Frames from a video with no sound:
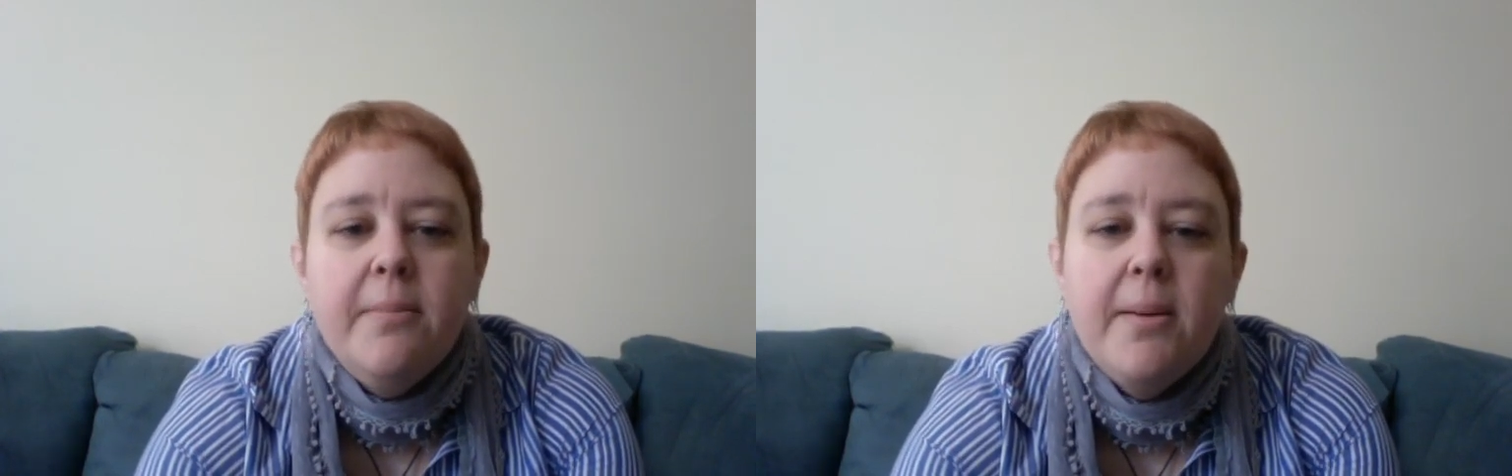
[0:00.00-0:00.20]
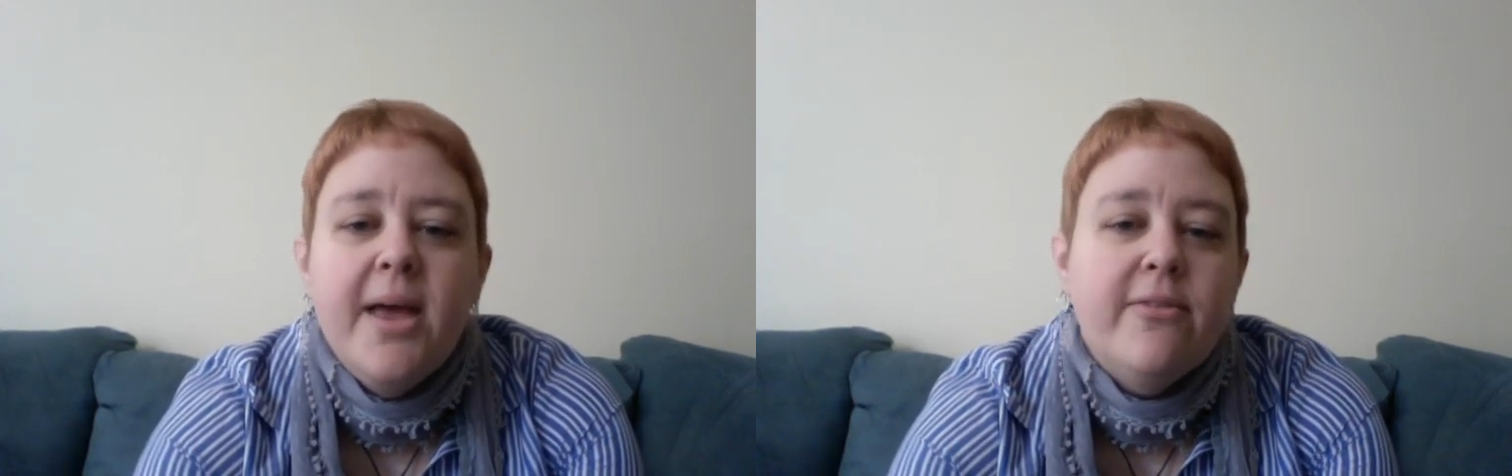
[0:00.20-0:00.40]

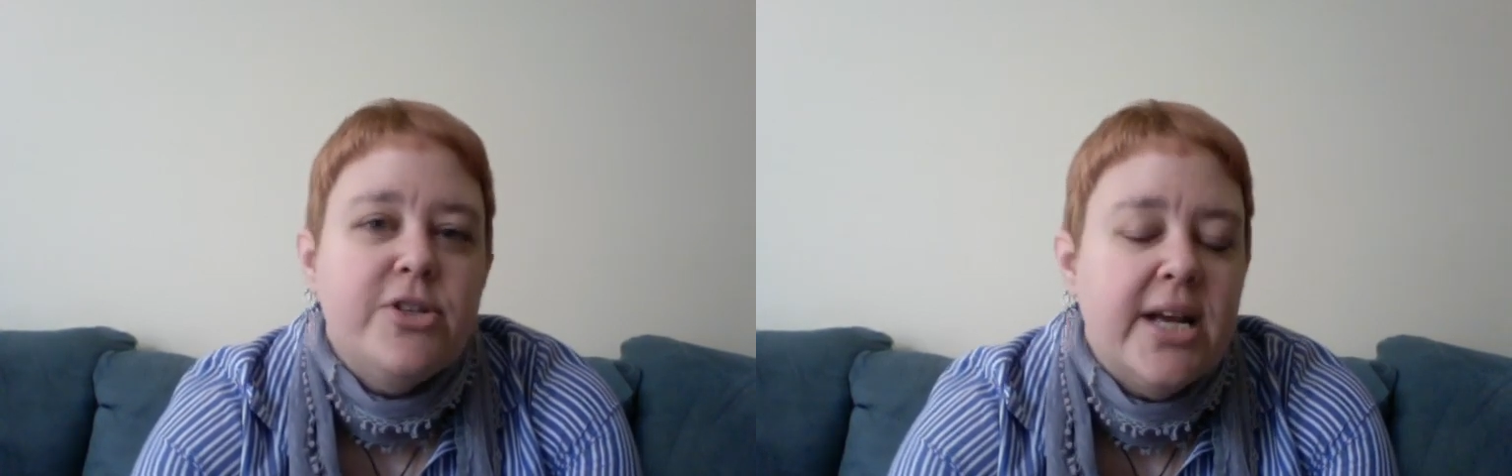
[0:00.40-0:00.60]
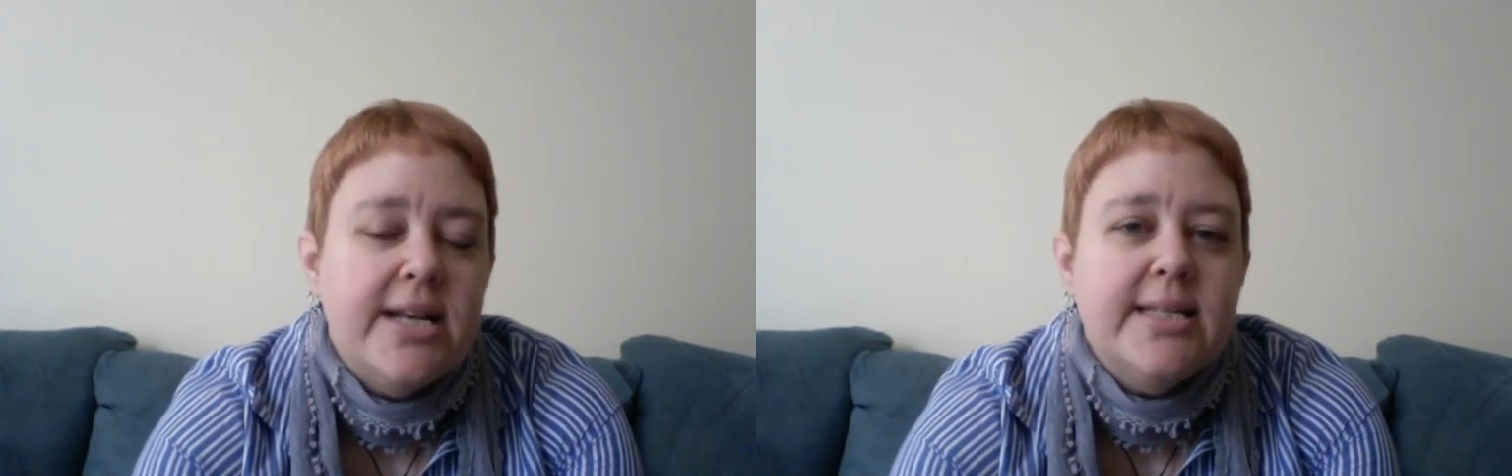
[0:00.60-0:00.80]
maybe have a
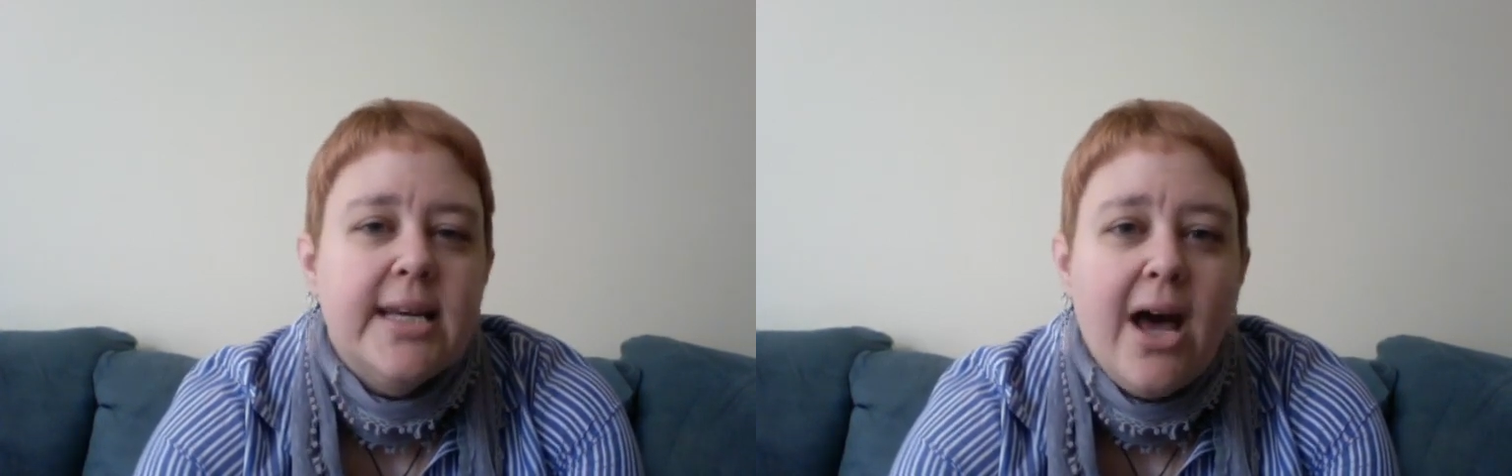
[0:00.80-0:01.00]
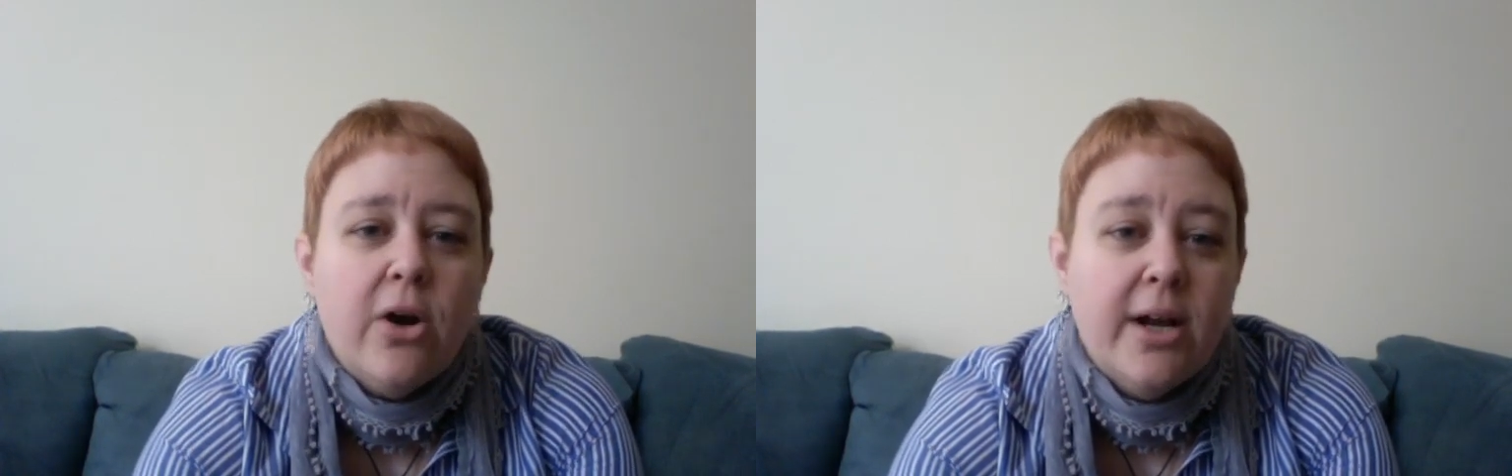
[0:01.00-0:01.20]
chance to
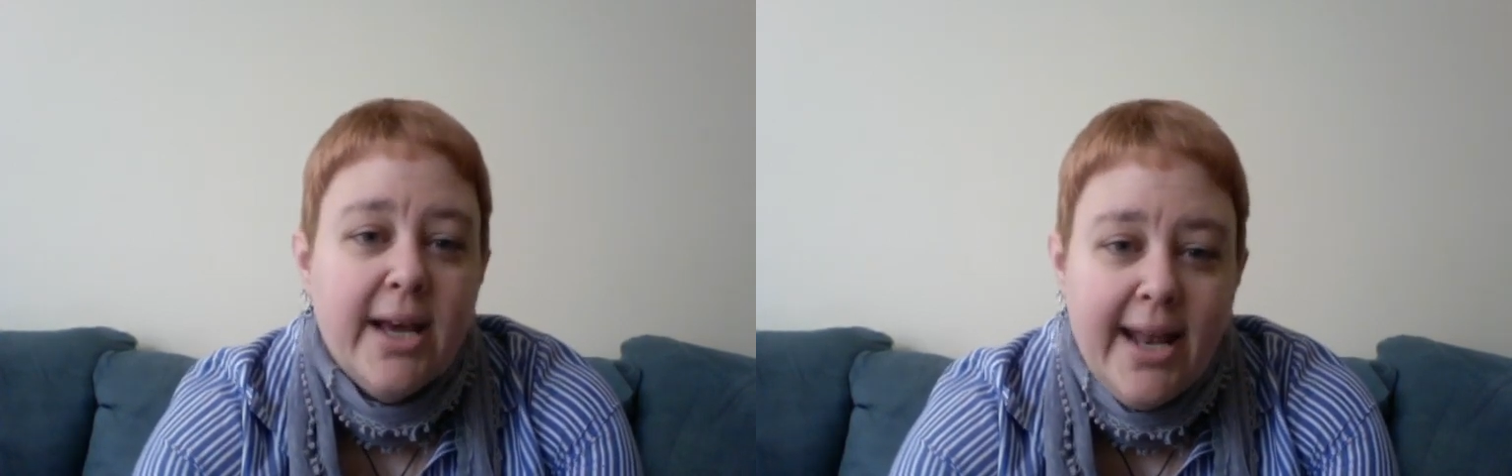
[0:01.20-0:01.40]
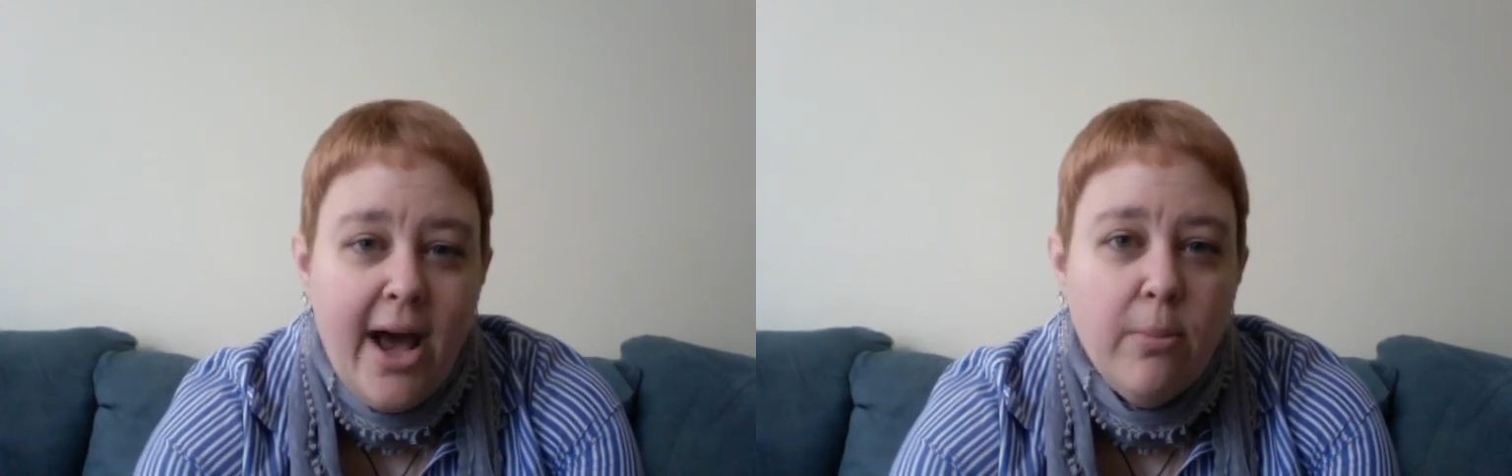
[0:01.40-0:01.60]
get out on a
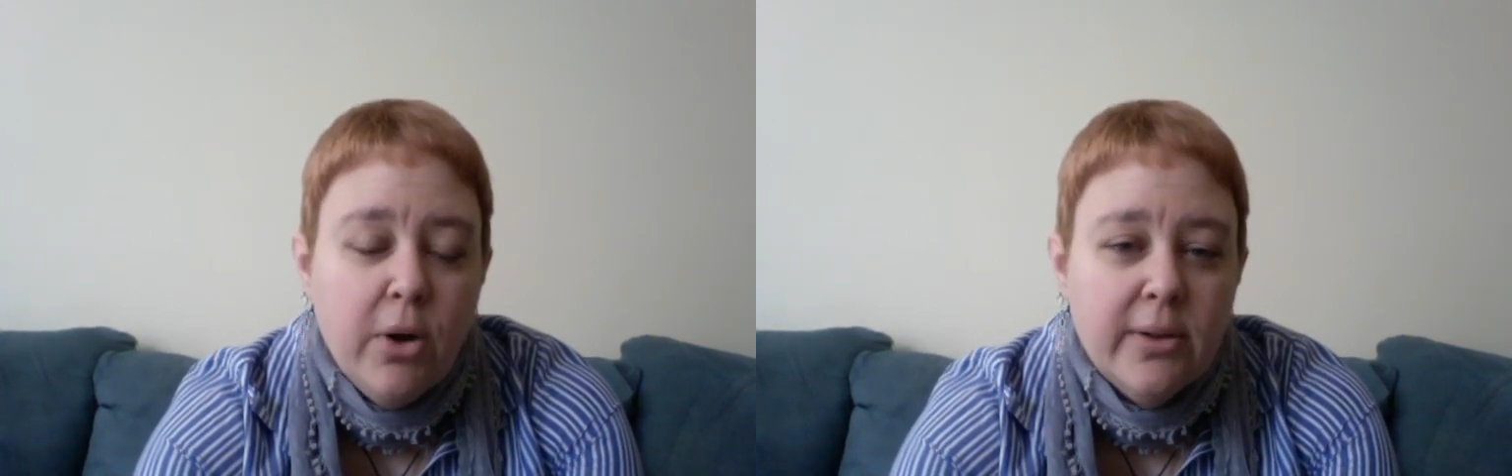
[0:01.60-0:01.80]
canal boat